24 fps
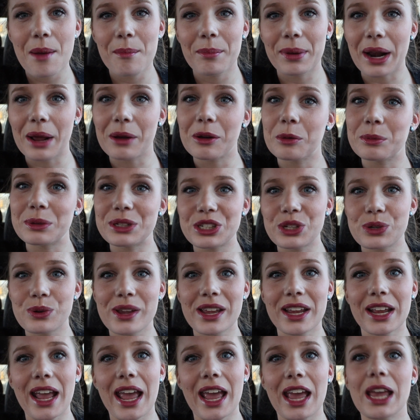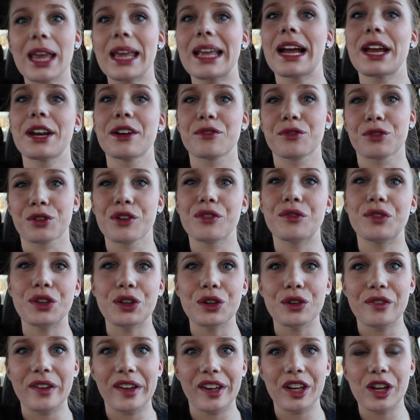but I will be doing a kind of
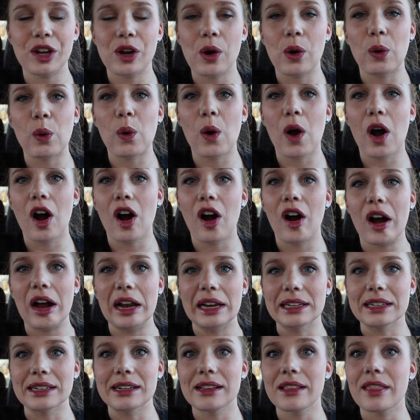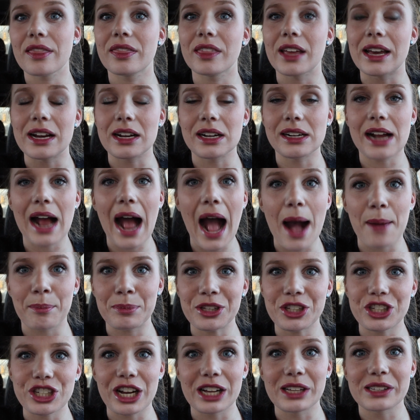review video on the
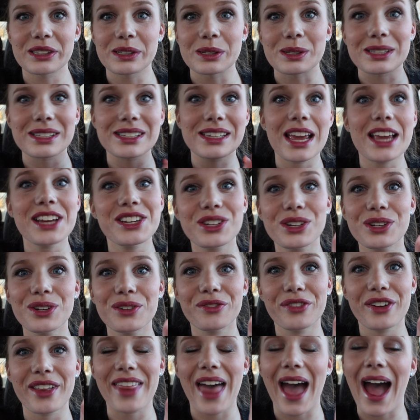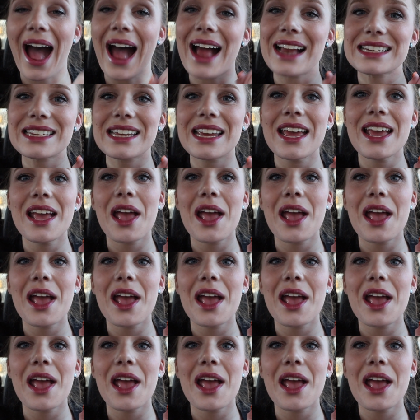Happy Gel, so stay tuned for that.